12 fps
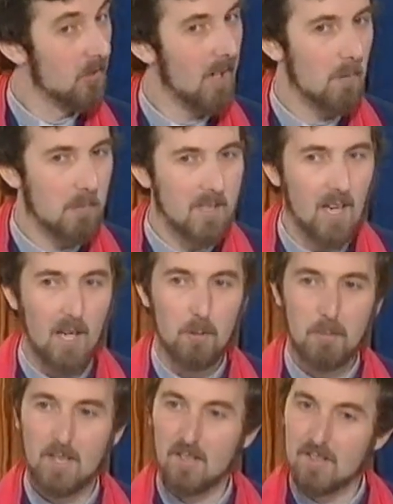do let me
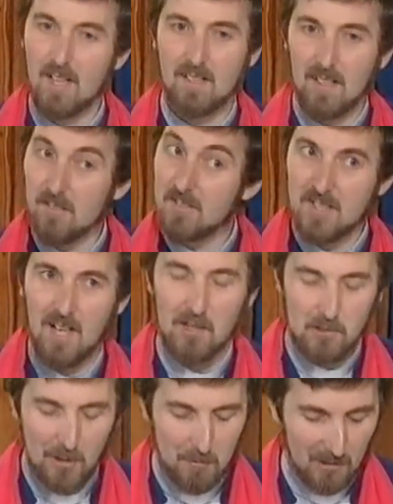know because I'd love to
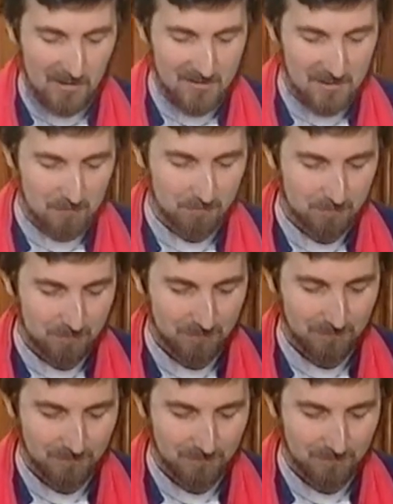know who it was.